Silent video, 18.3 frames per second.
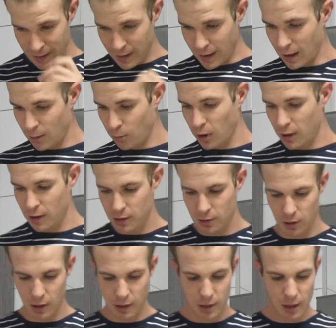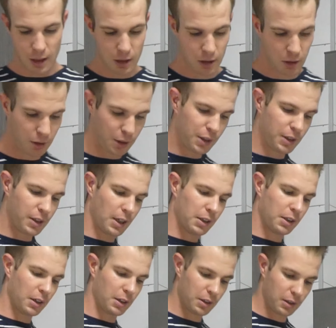and what it's going to tell you is
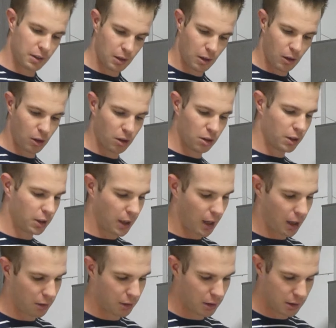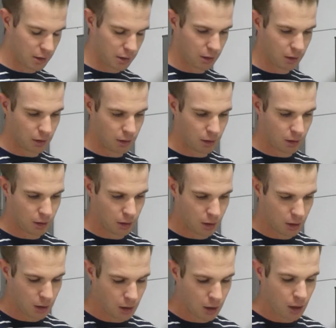that there's 100 calories,
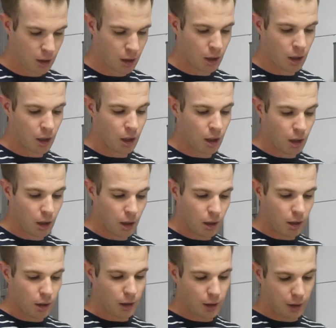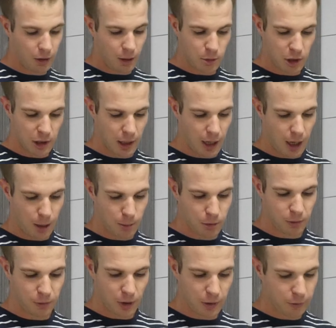9 grams of
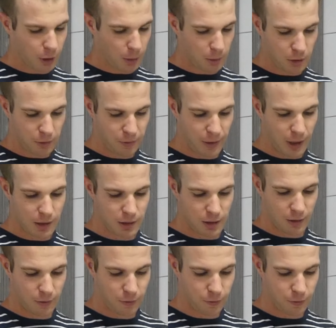carbs, 5 grams of fats, and